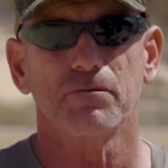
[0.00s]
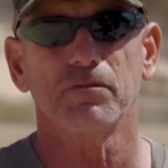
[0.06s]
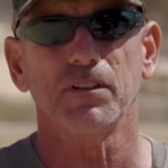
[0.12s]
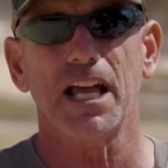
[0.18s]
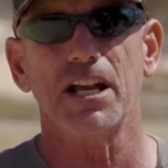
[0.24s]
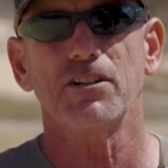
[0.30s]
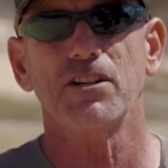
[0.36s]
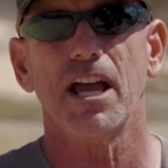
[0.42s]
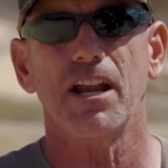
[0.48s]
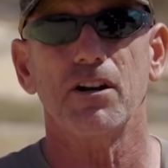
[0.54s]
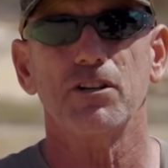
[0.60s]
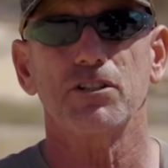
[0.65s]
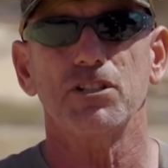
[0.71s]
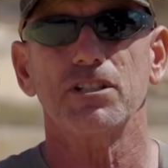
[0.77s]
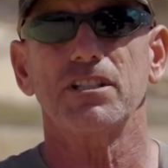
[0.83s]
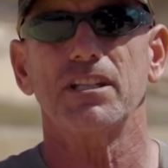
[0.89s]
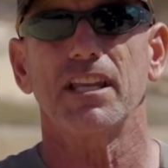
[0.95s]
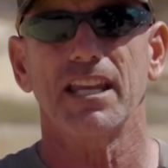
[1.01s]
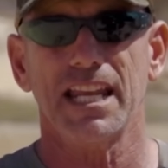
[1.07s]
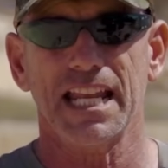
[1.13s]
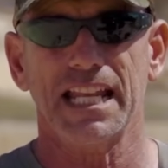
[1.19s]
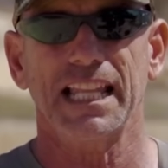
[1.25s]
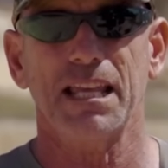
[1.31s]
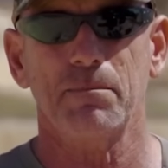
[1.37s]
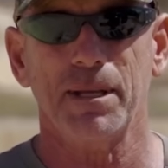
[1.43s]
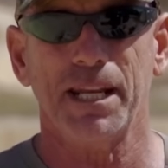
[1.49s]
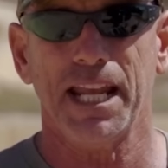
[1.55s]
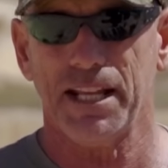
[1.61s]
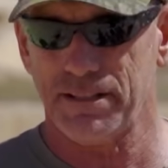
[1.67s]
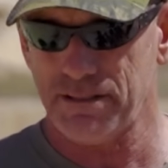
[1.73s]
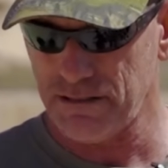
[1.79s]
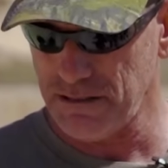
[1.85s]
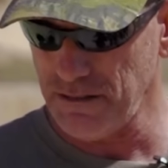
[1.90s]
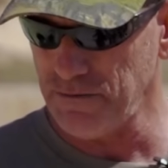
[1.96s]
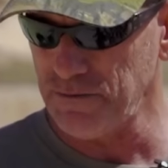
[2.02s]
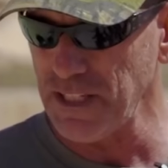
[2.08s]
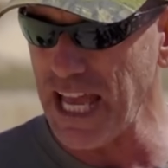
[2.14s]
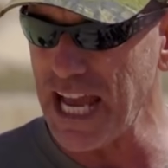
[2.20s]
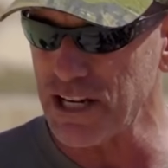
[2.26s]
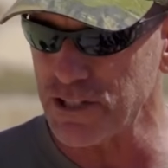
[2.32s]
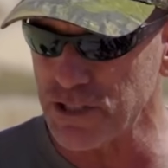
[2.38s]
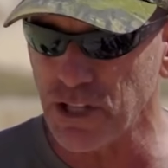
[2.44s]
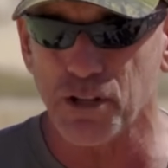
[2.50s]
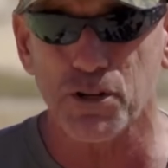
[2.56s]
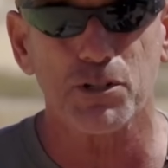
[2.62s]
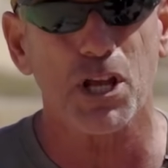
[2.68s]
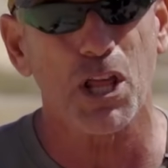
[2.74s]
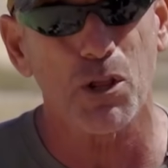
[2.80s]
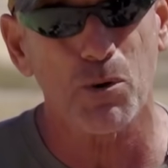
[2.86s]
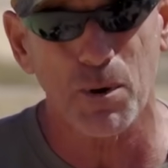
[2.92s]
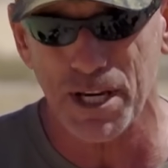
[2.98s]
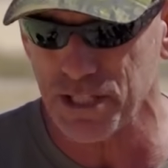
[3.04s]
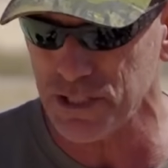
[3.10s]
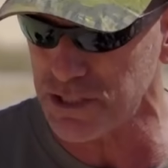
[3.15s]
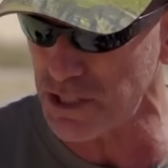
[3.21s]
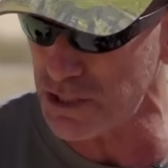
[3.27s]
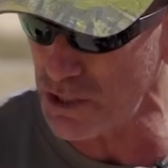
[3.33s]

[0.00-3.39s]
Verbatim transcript: A flash hider just eliminates the flash. Now there's other ways to